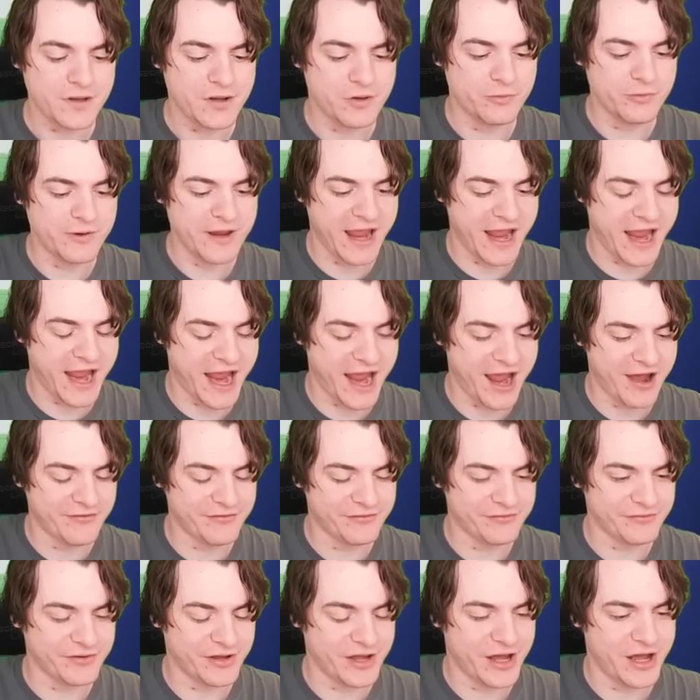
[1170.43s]
We have
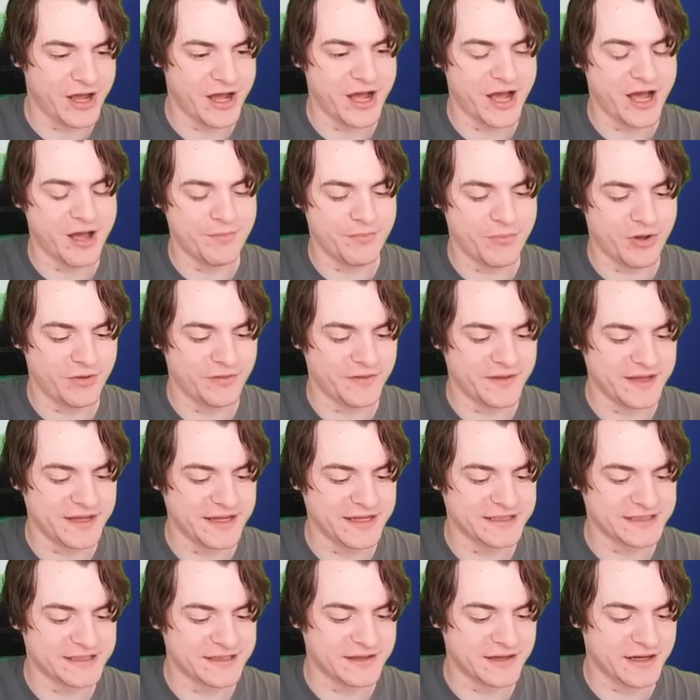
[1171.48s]
on the
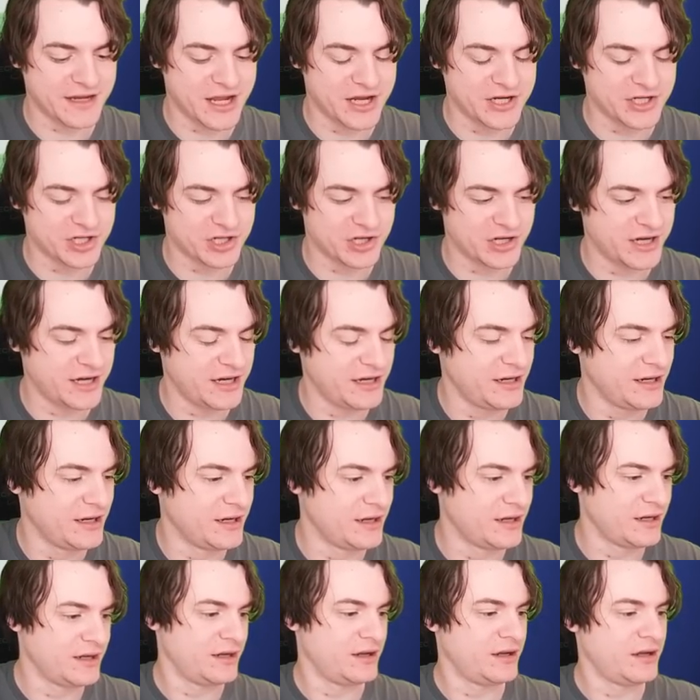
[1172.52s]
east of the country.
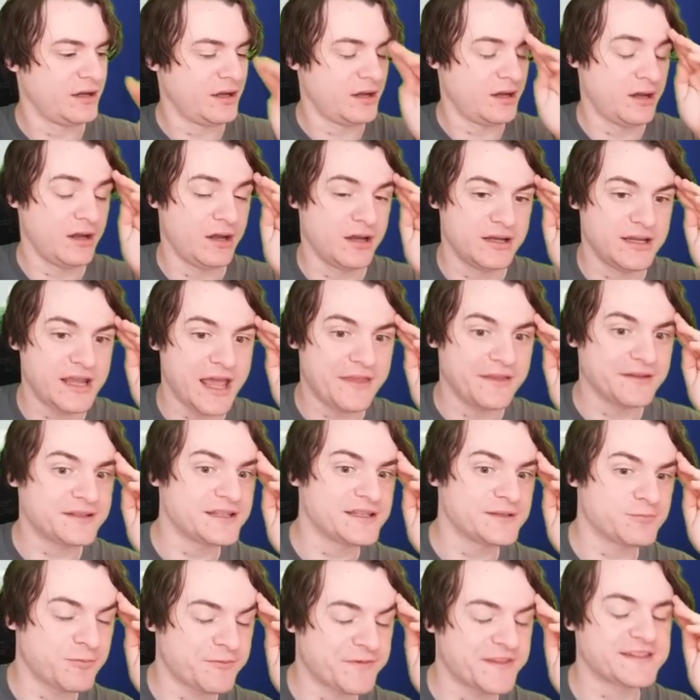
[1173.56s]
Yeah,
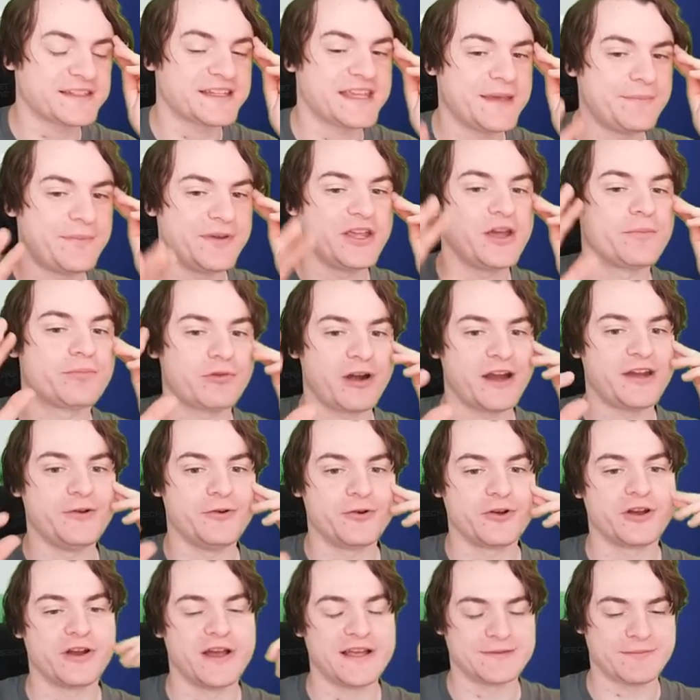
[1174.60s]
this keeping your brain
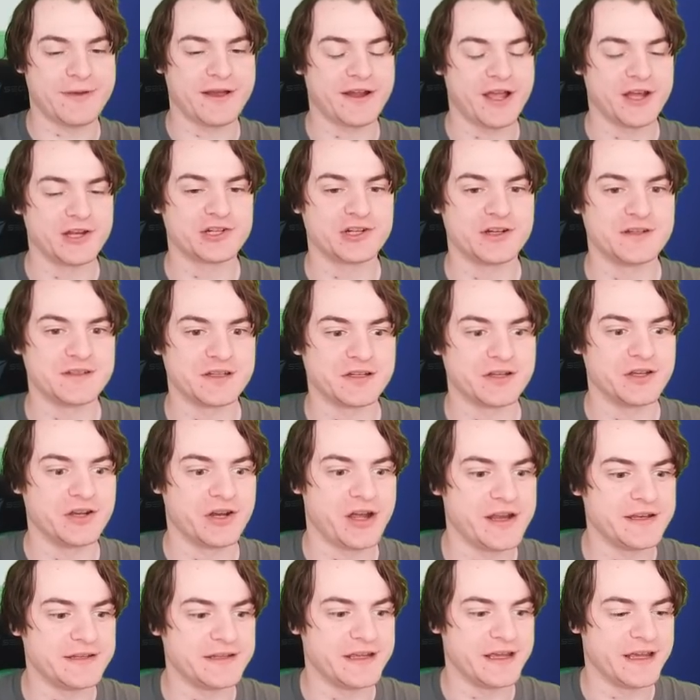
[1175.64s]
organized by country is a good
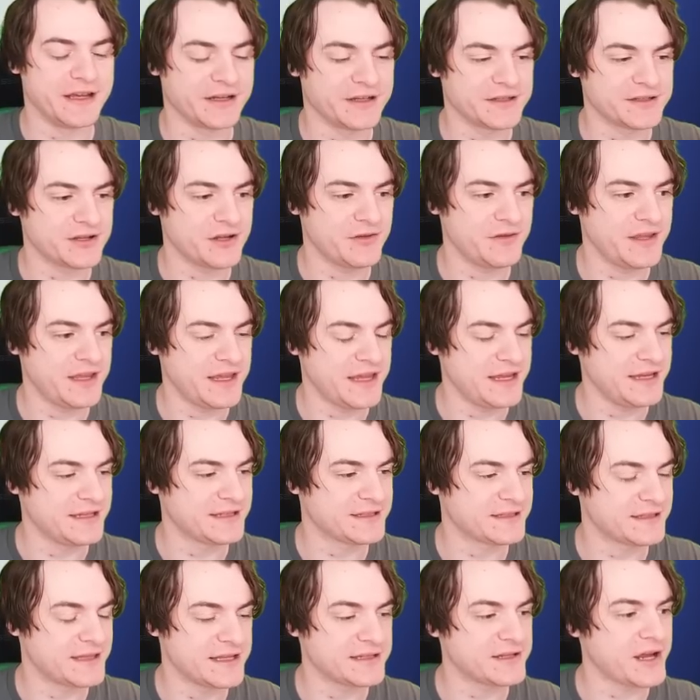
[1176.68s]
idea. Because on the
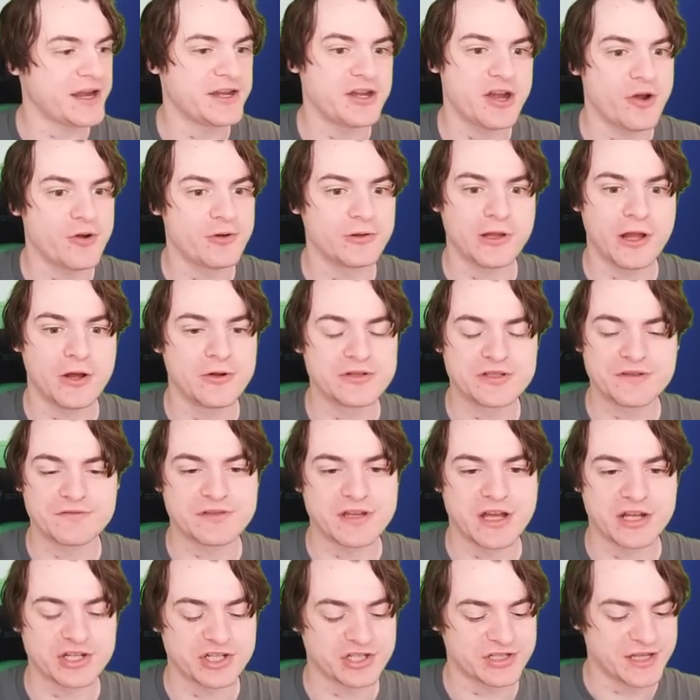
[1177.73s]
east, there's I know loads of
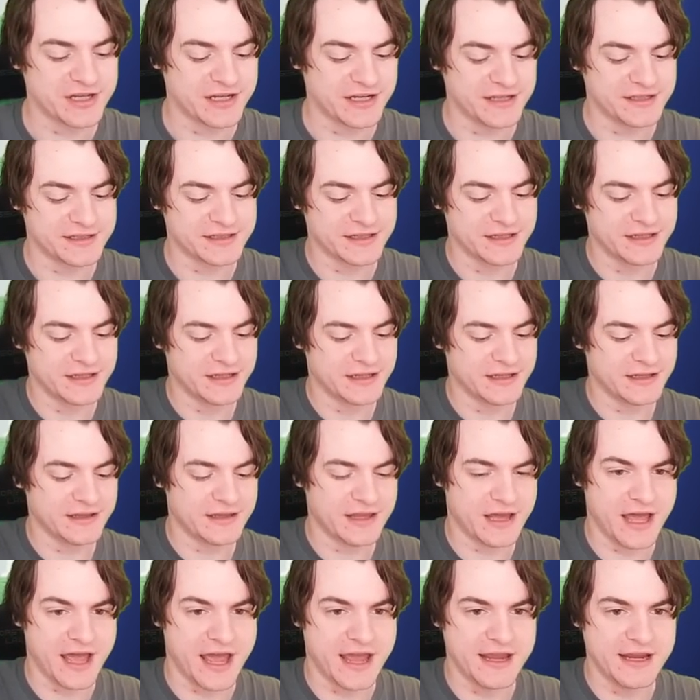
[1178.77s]
Dutch cities.
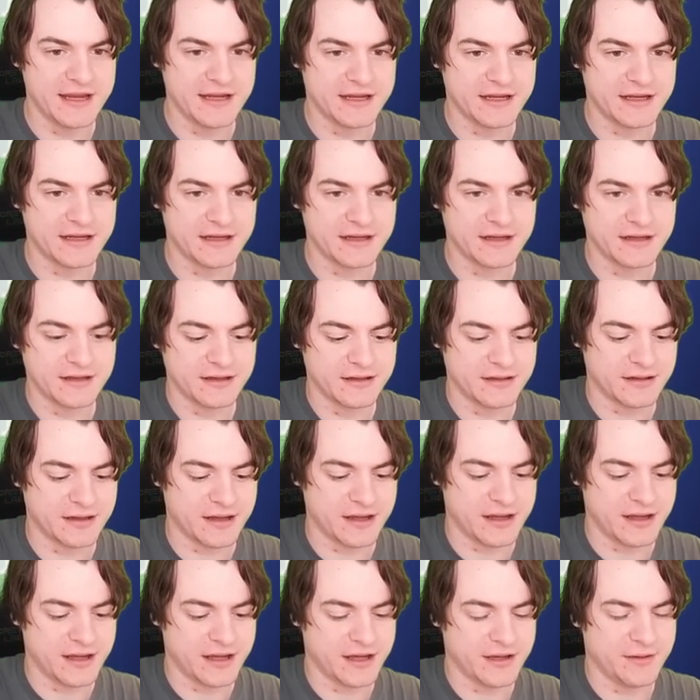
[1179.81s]
The Hague,
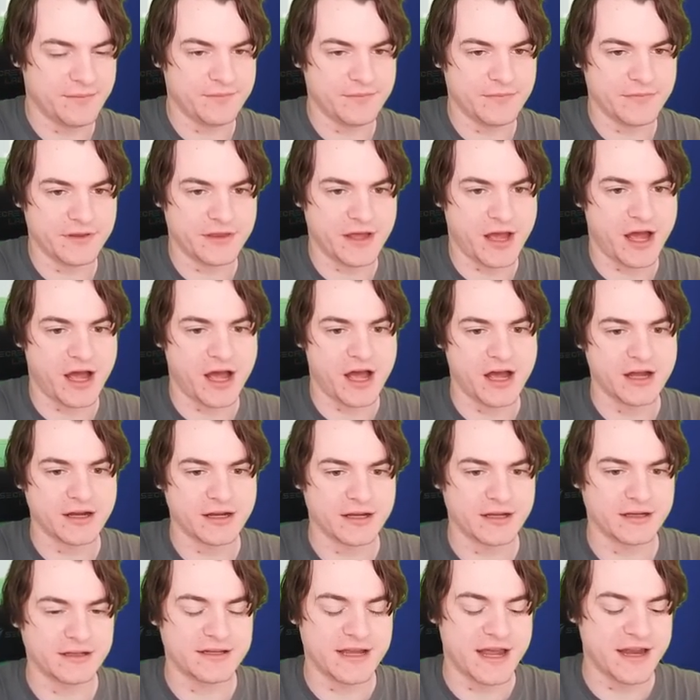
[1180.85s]
The
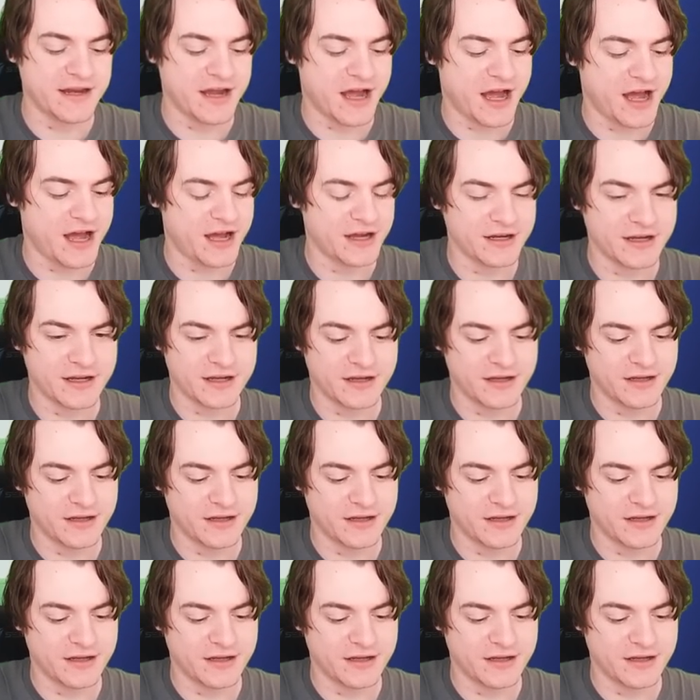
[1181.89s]
Hague, Den Haag.